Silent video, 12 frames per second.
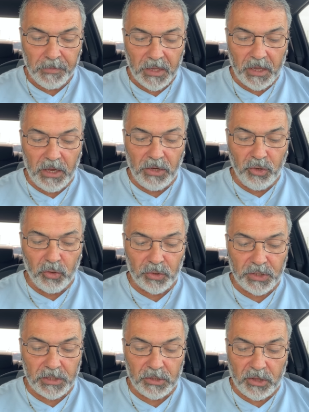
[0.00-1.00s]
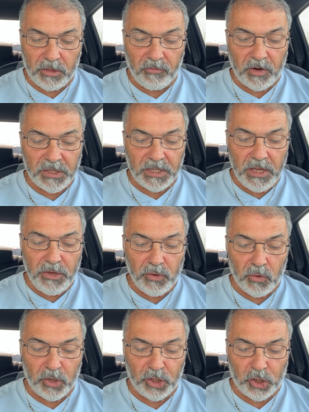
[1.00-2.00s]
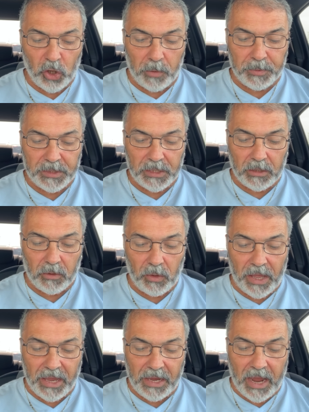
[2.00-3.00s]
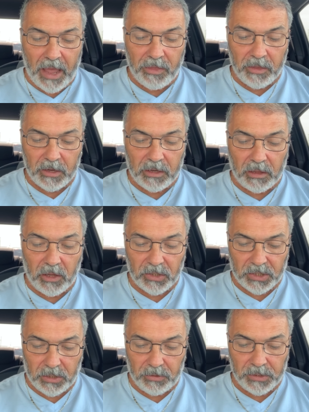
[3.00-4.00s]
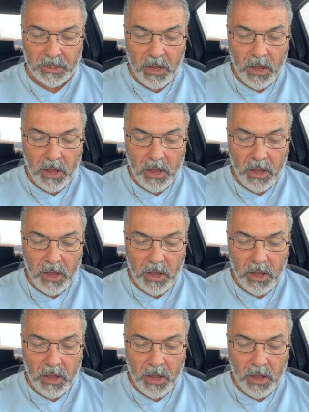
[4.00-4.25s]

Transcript: in your thrust in your sharp sickle and gather the clusters